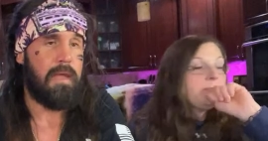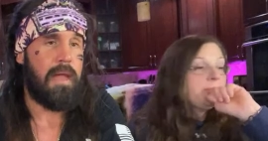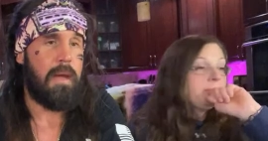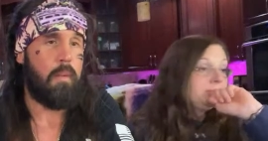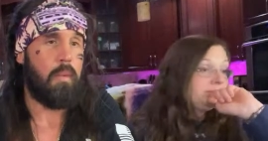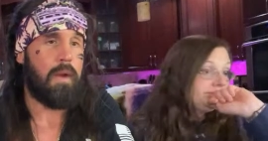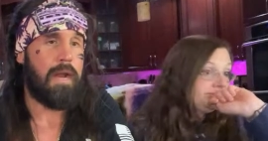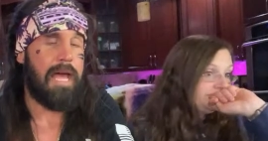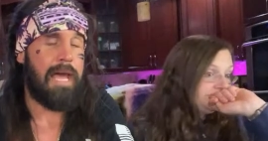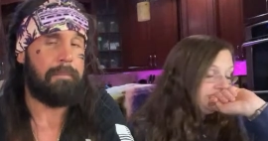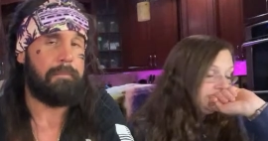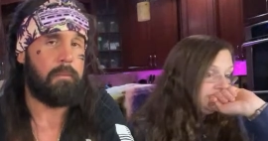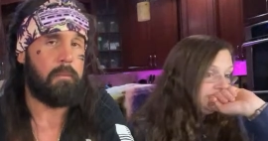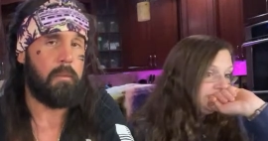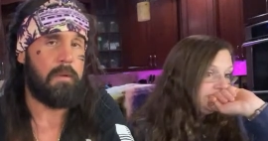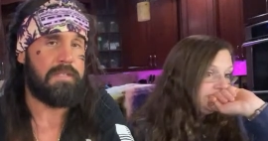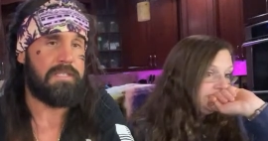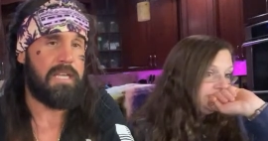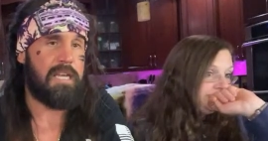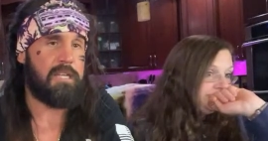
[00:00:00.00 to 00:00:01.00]
Speaker 1: What happened
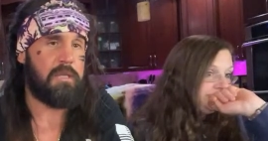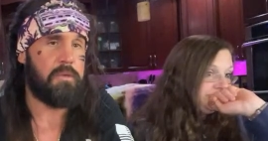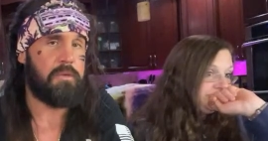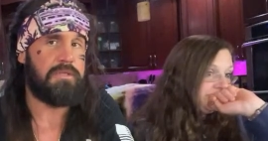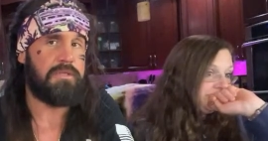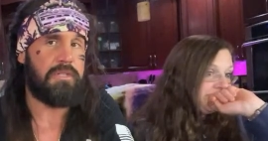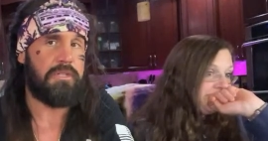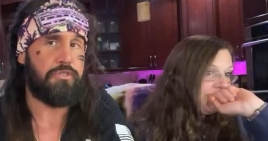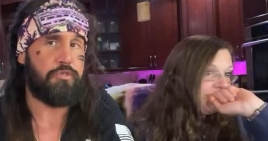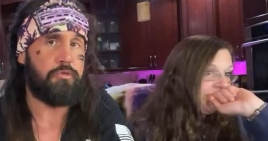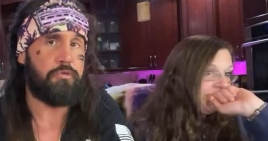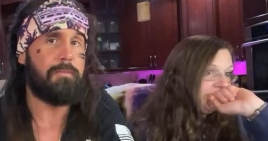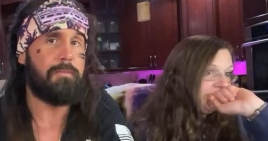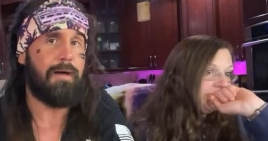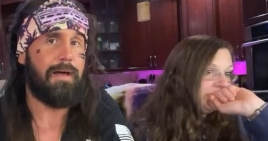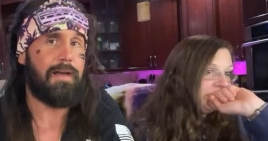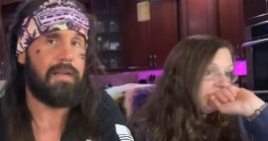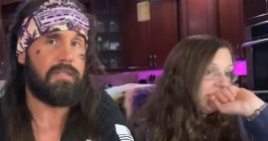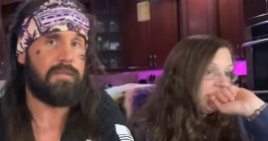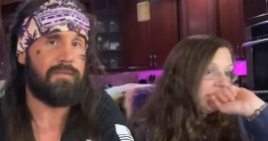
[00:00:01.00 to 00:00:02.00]
was I used the
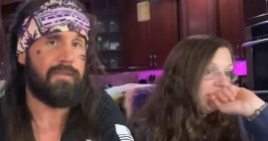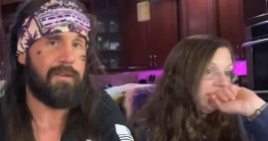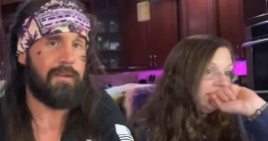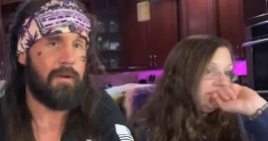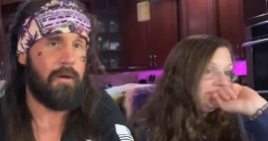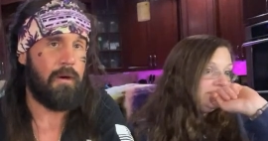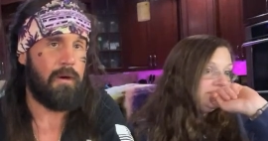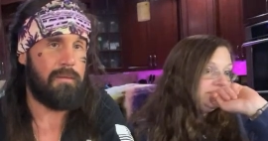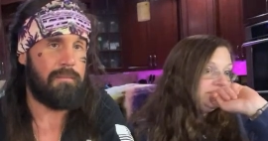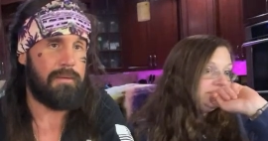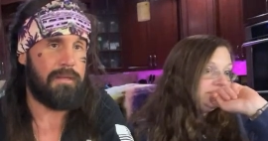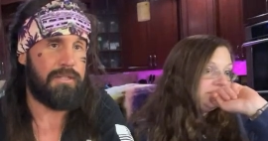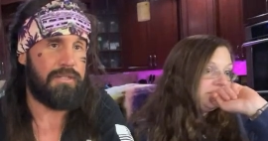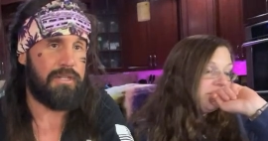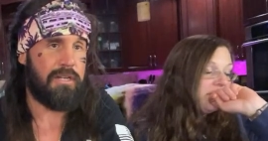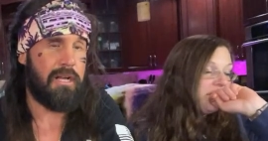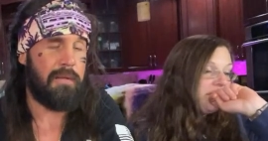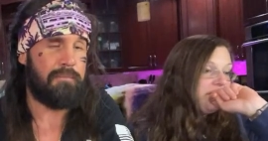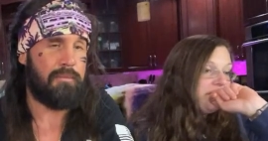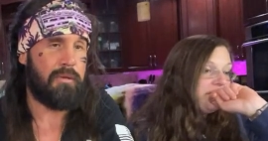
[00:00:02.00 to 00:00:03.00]
shoebox for garbage a
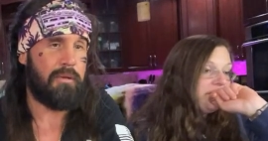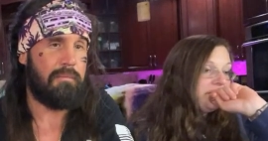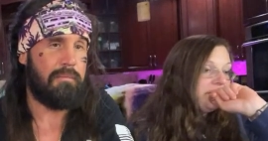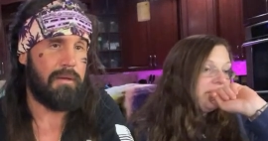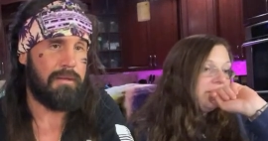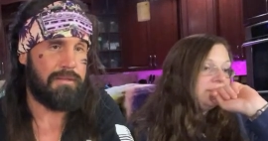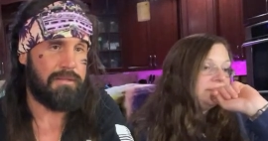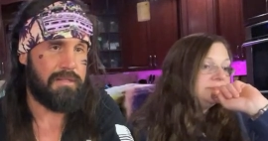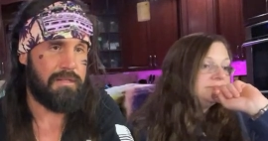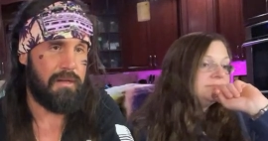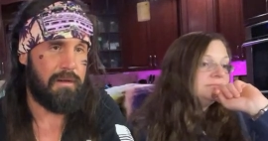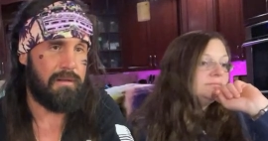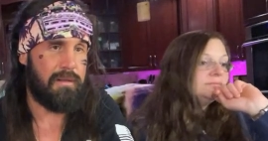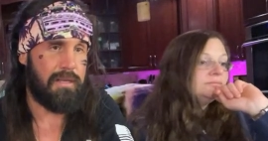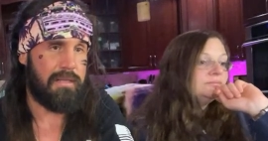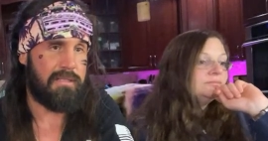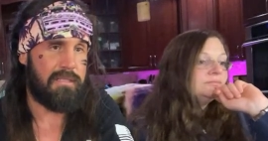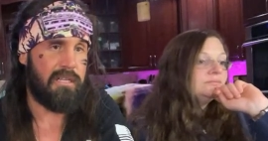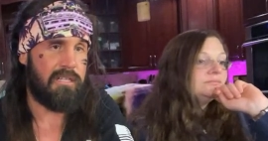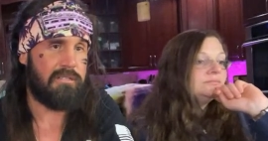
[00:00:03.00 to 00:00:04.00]
couple of months ago, like
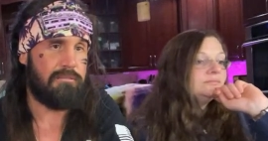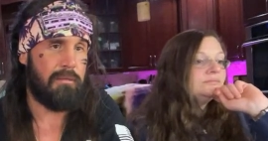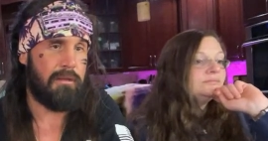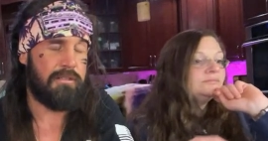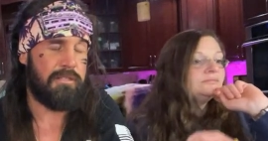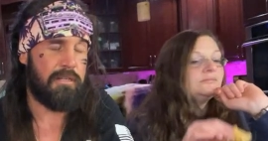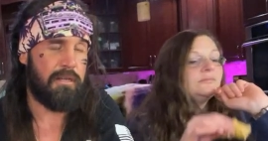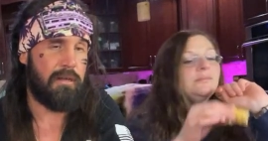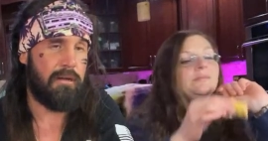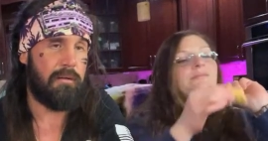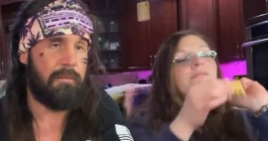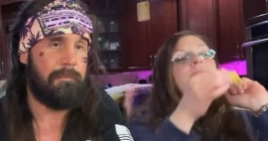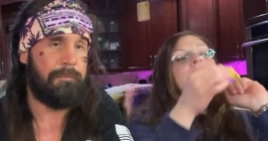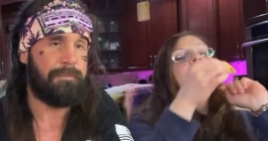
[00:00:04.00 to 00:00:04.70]
six months ago,